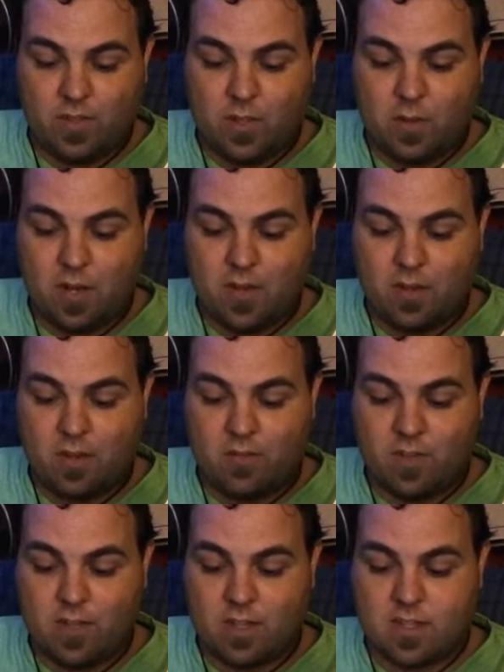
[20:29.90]
Few other
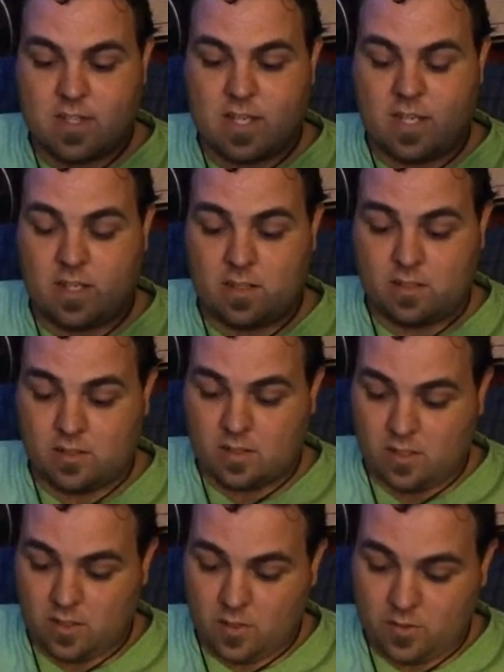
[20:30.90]
events in
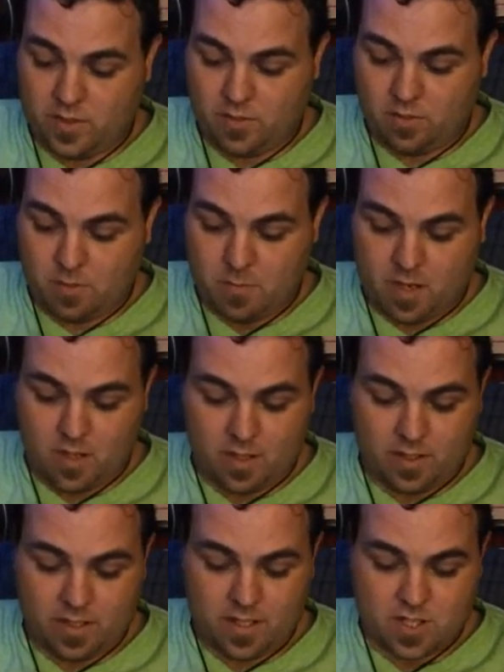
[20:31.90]
colonial
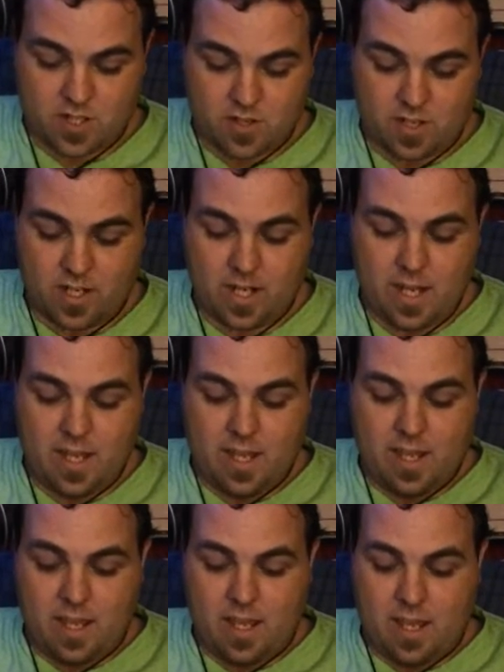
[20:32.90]
American history
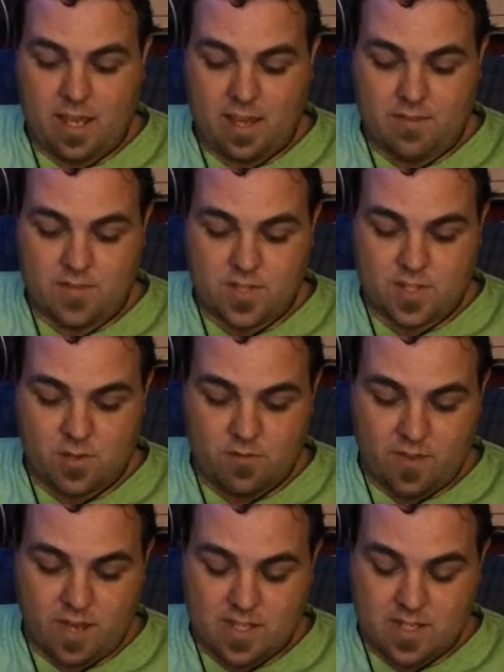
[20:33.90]
have so
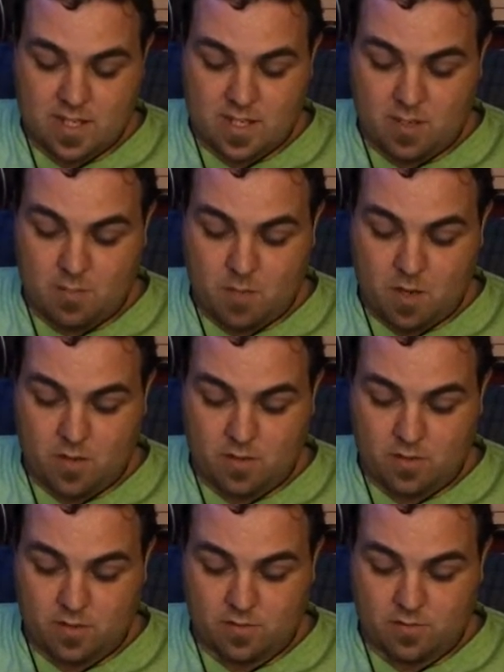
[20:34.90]
fascinated
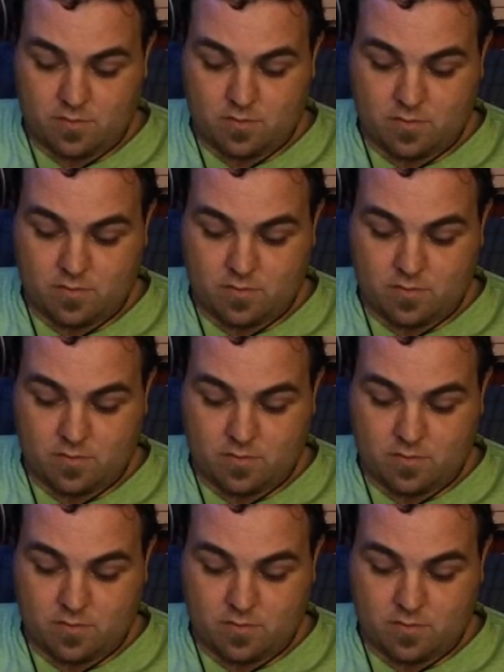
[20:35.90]
modern...